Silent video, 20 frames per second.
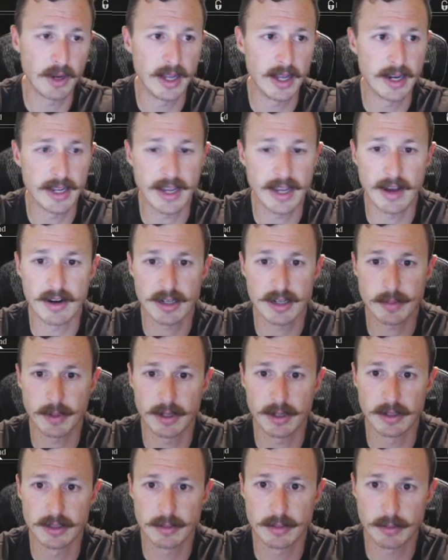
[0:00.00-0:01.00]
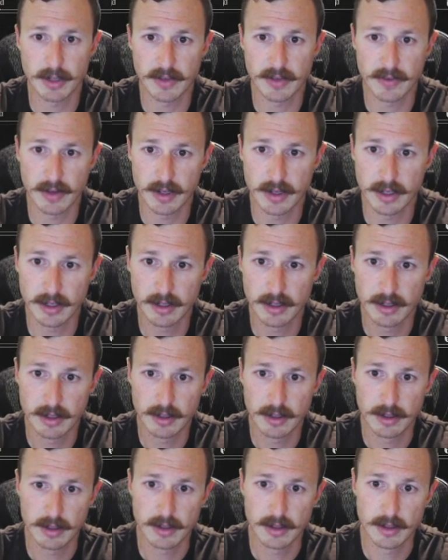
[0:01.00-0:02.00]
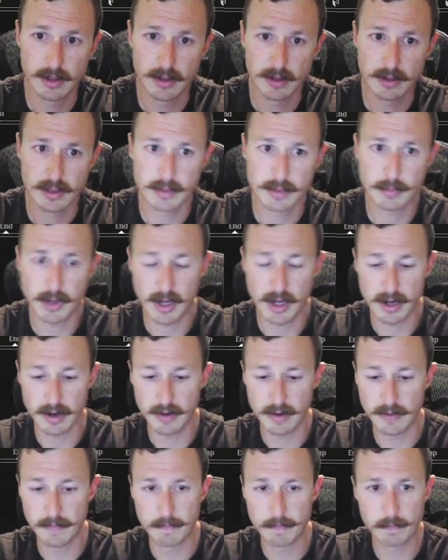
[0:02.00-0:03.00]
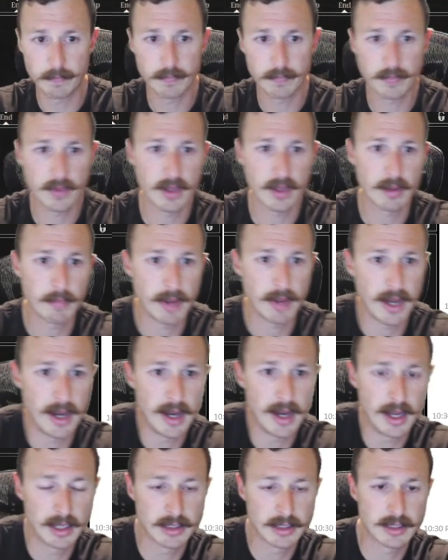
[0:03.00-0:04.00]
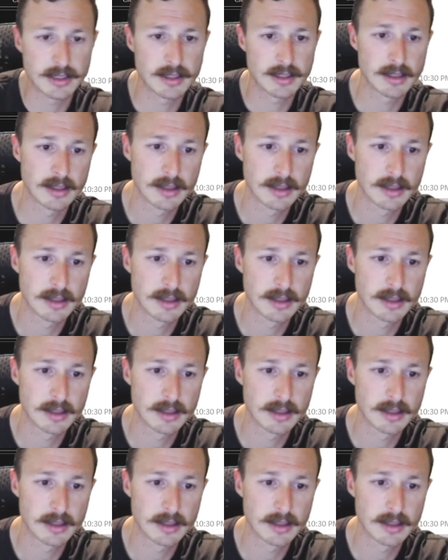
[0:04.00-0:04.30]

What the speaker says: any counter spells. Pretty funny. Bottom. Pass.